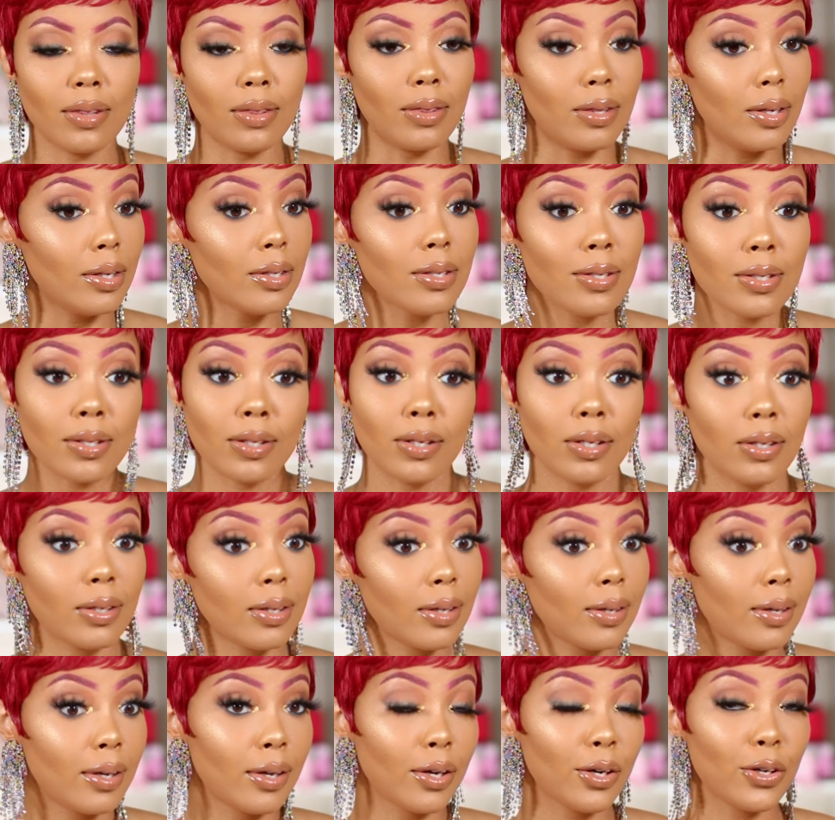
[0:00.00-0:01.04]
This
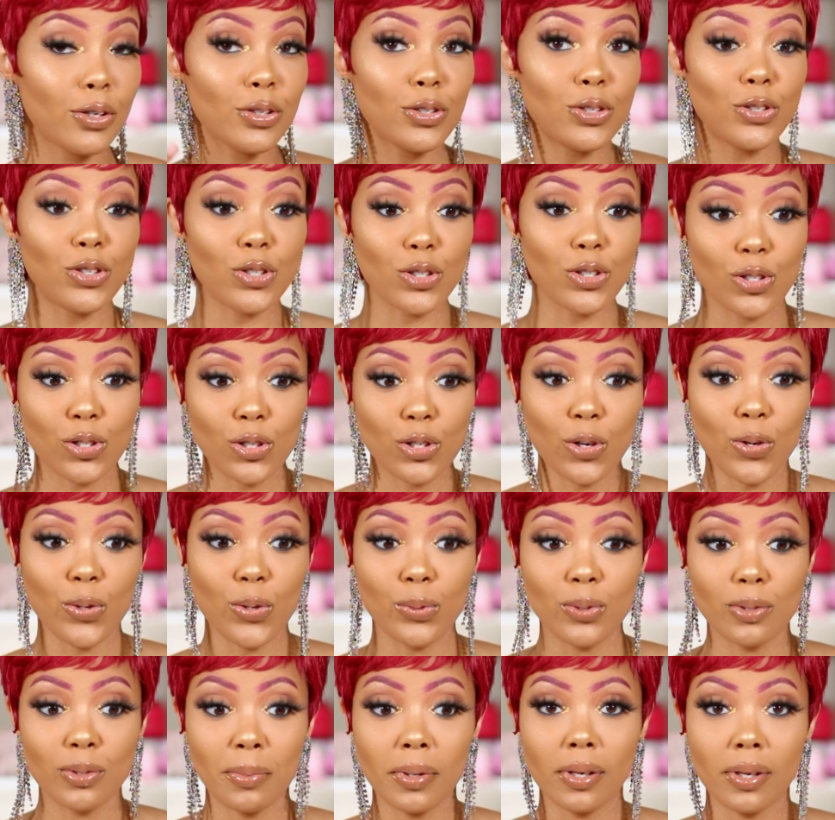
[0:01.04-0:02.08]
look just
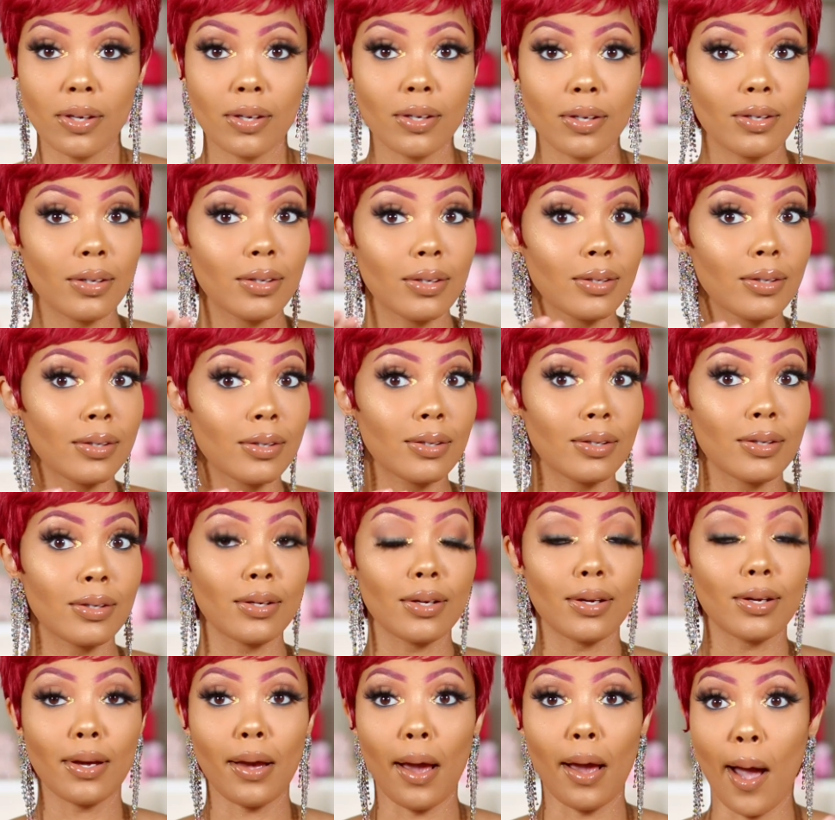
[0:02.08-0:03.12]
told me
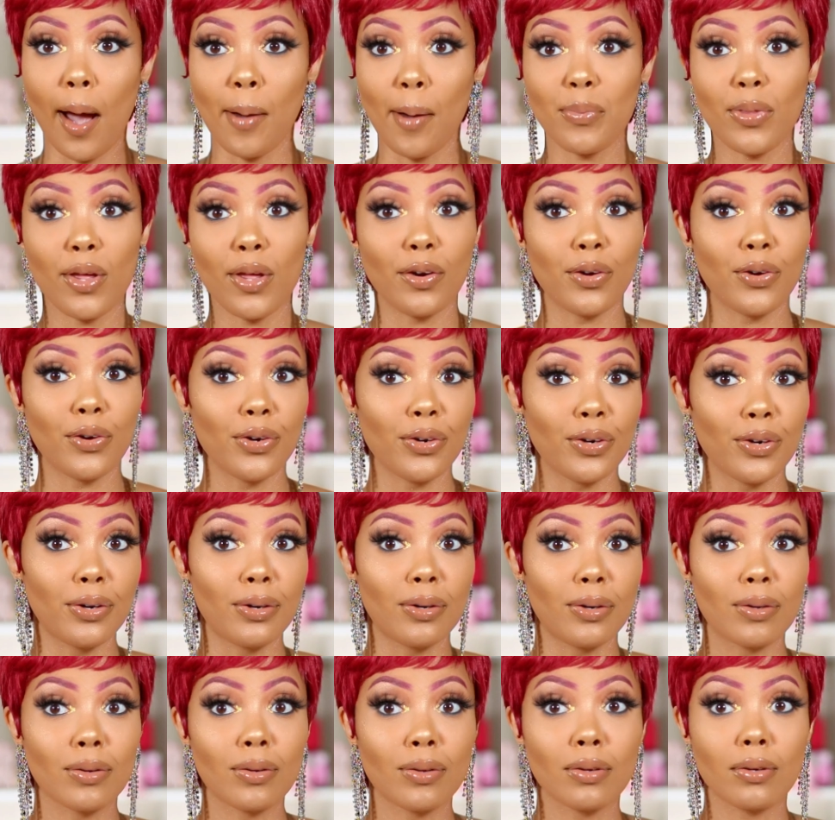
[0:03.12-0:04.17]
I'm that
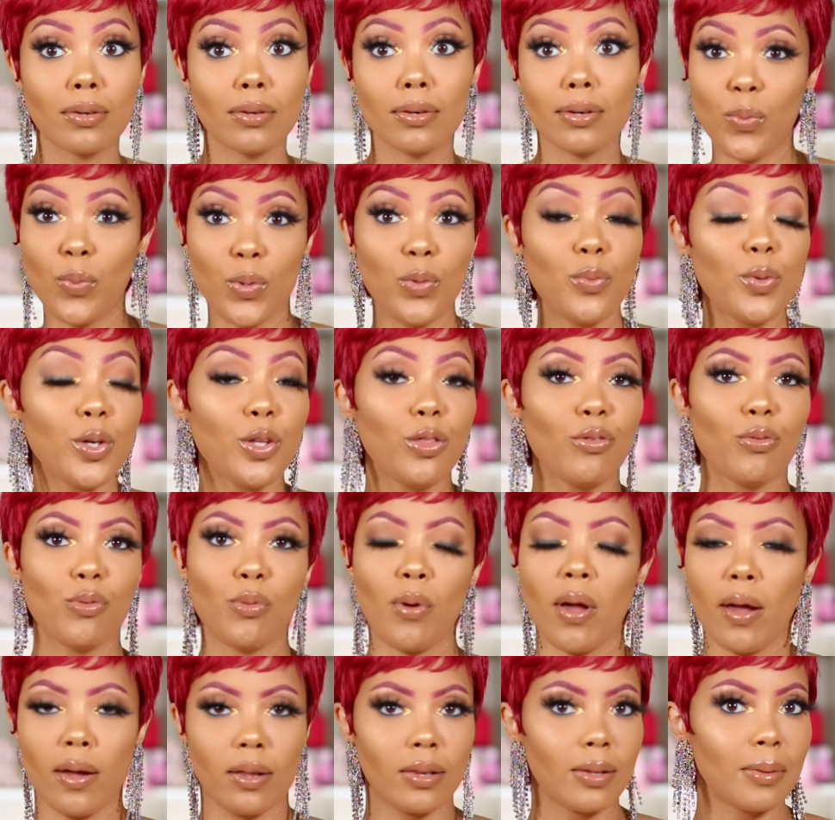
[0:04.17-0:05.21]
girl. We went through
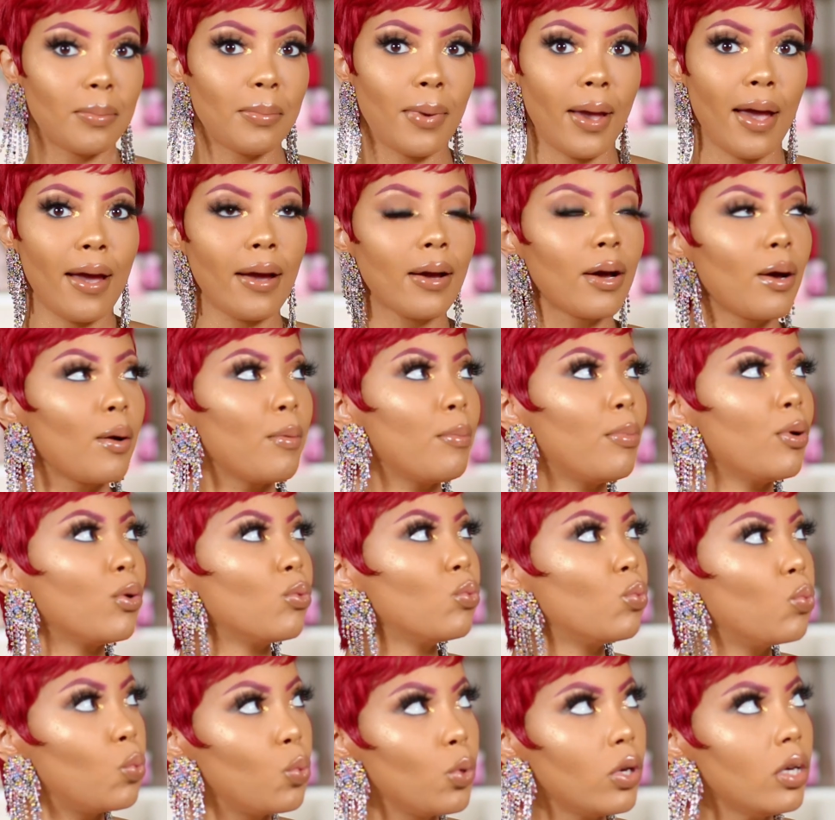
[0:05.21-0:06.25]
hell and back,
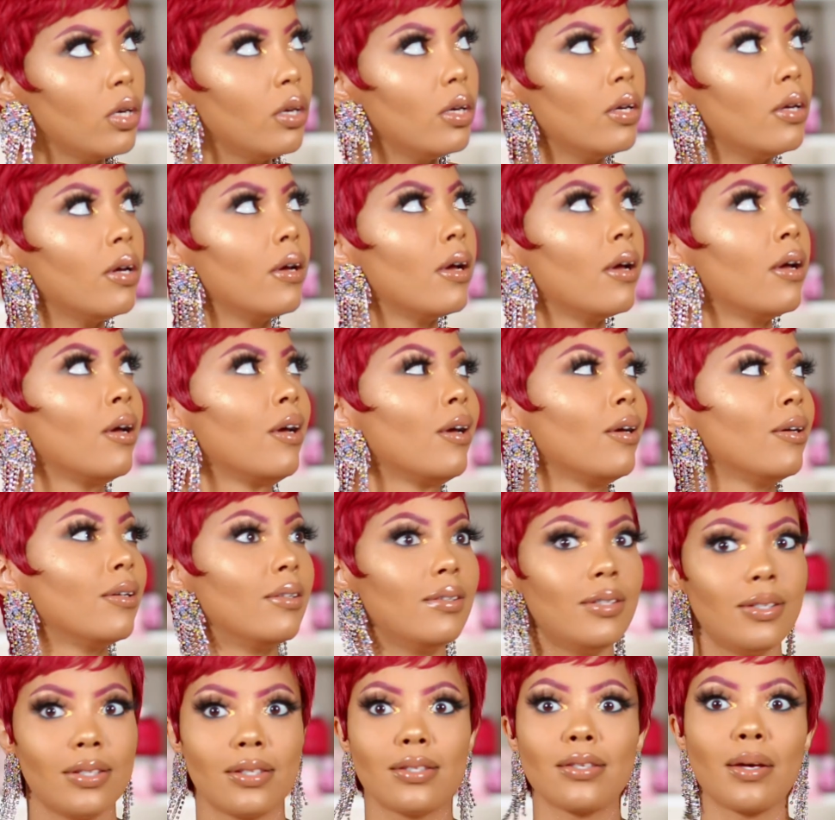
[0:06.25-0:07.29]
but we
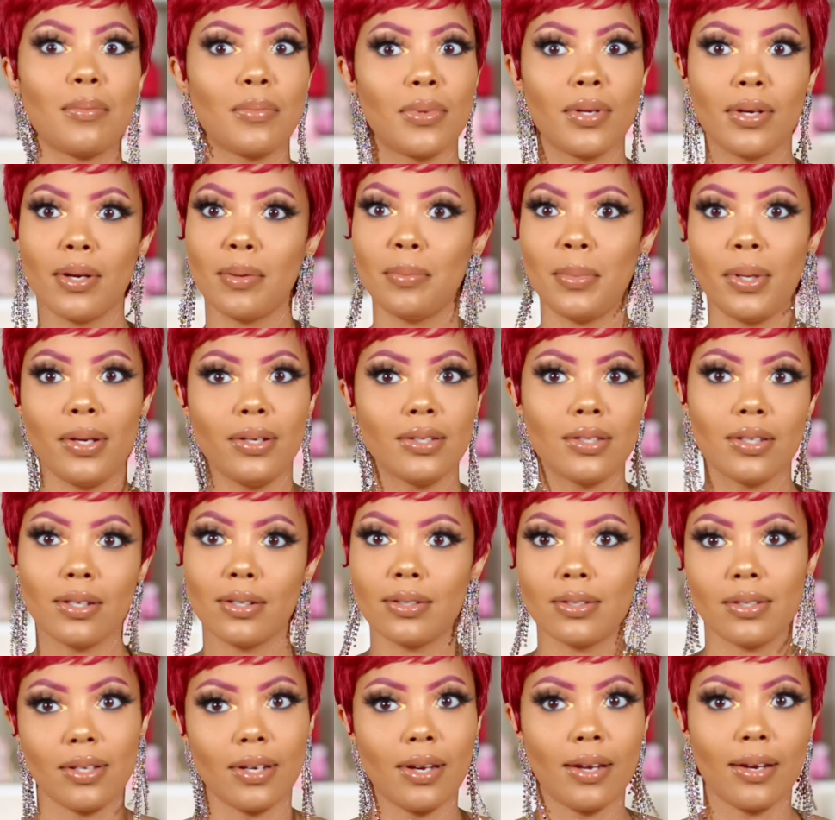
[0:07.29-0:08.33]
did something
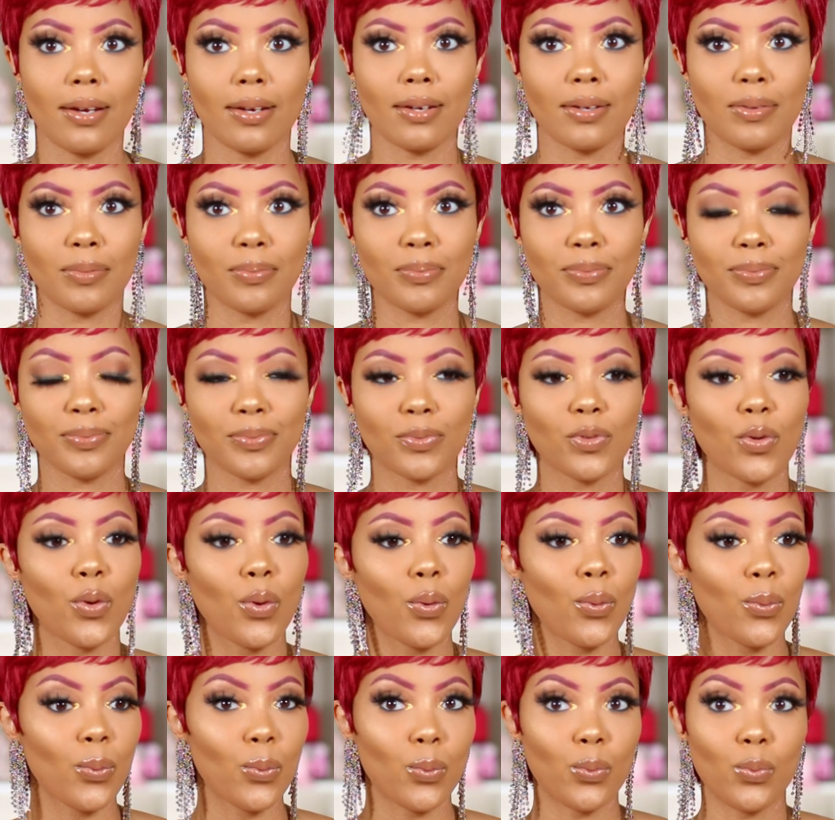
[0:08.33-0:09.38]
amazing today.
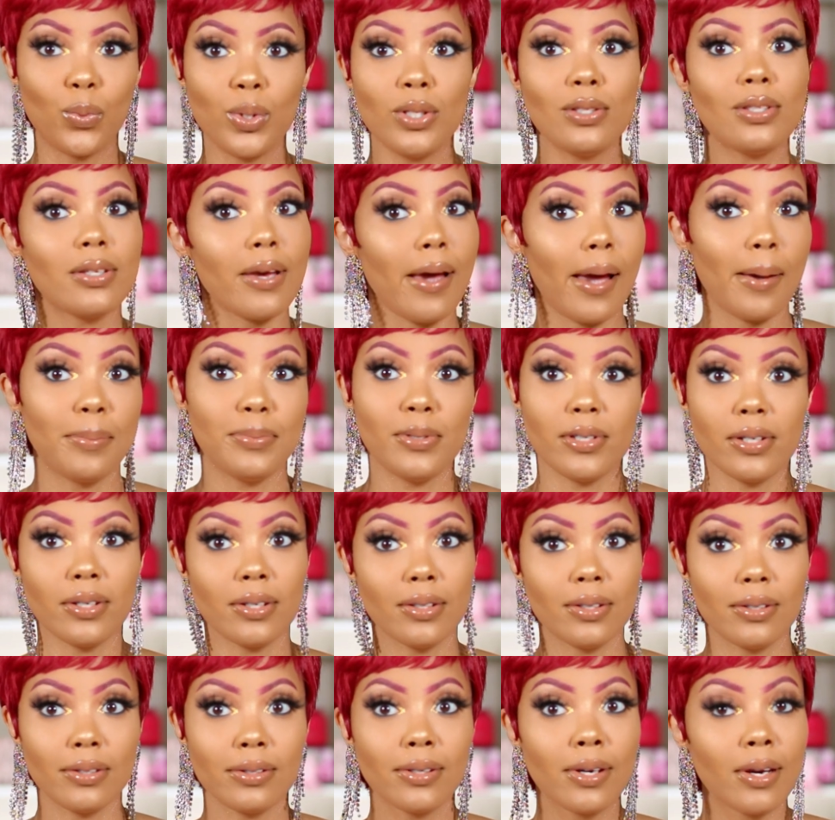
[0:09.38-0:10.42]
We tapped
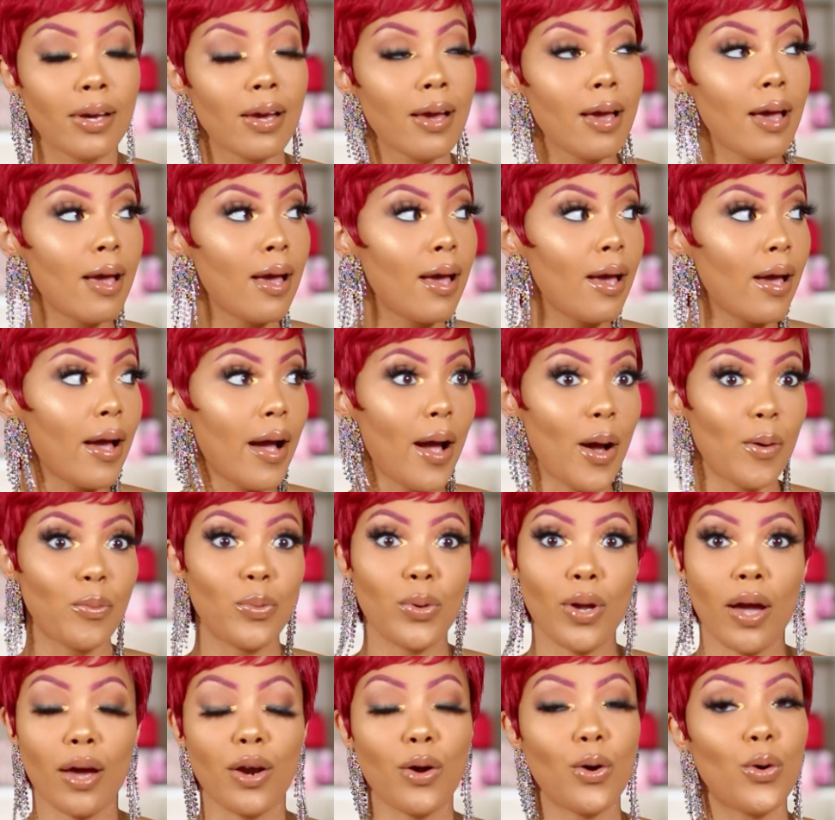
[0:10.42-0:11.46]
in and
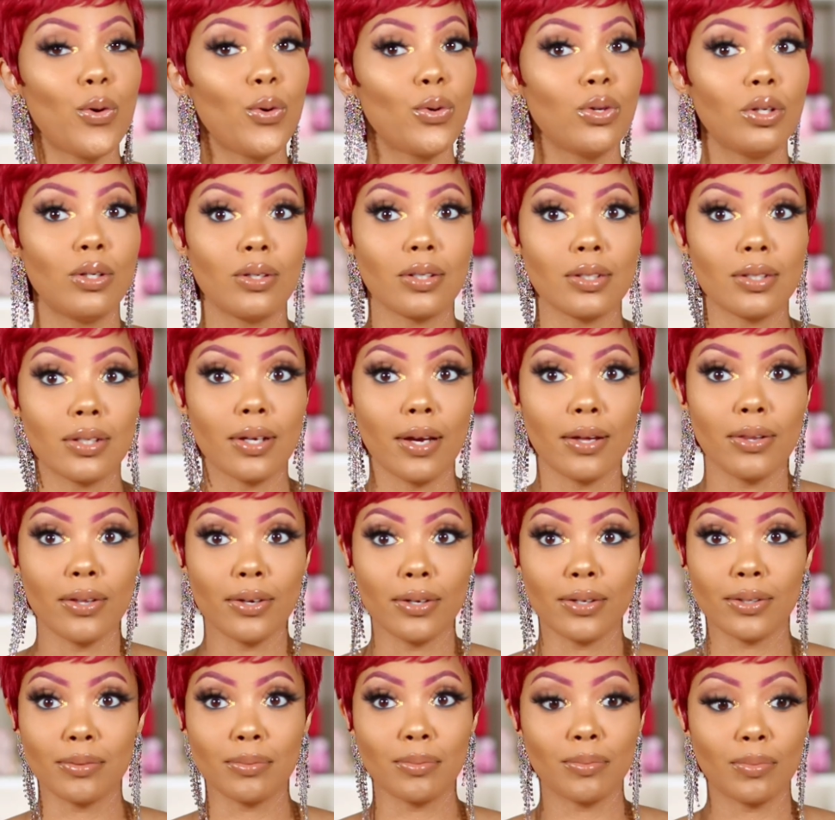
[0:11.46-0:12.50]
we got a whole look
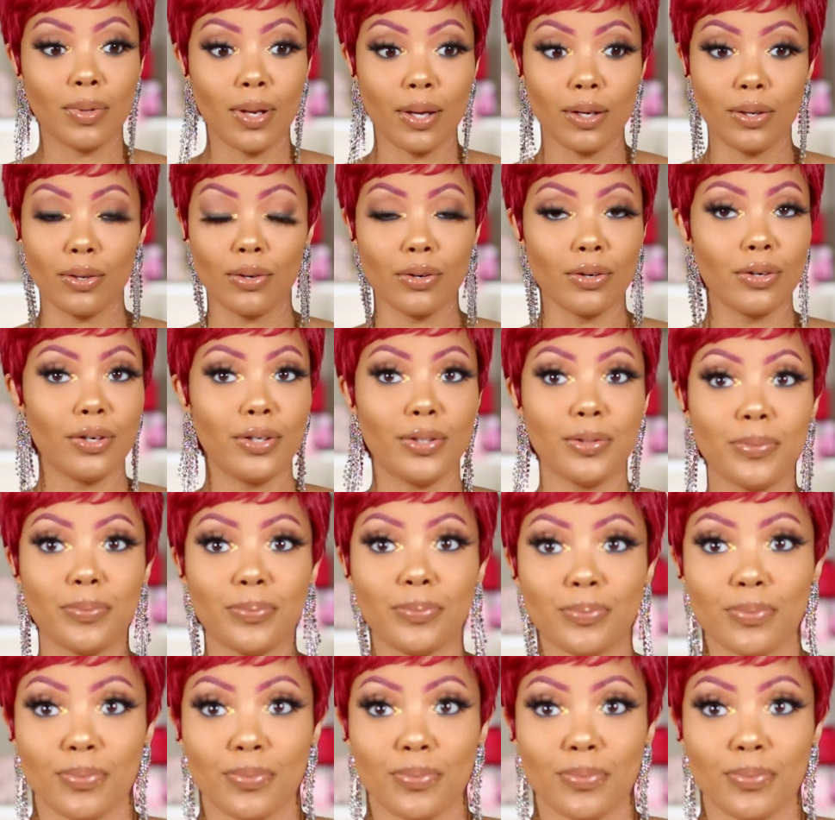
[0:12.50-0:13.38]
together, like, girl.